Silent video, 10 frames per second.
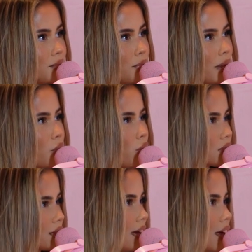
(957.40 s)
But it
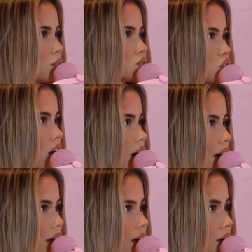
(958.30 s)
wasn't like I was
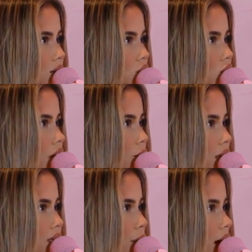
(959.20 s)
trying to do that
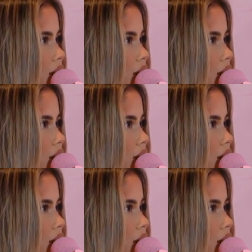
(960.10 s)
because back